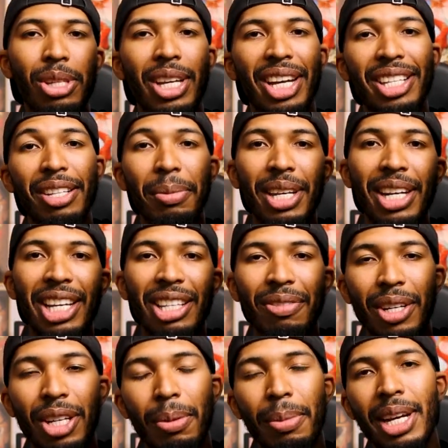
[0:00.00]
See you guys in my next
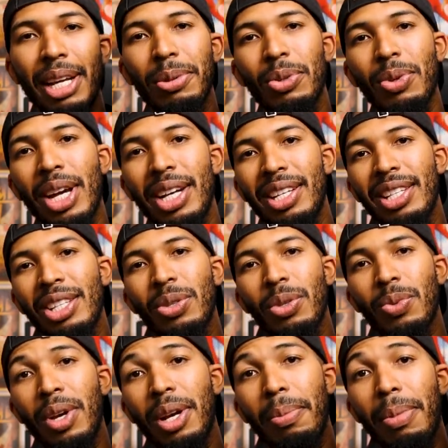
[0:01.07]
video. My name is Rodney. This is
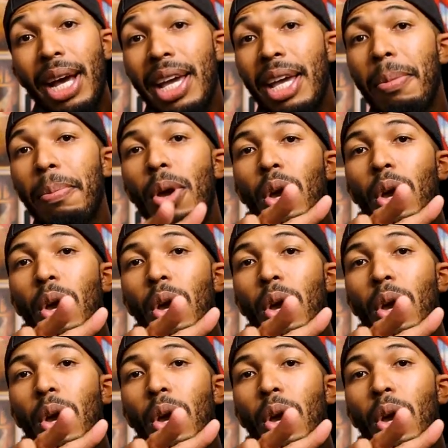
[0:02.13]
Wanna Buy It.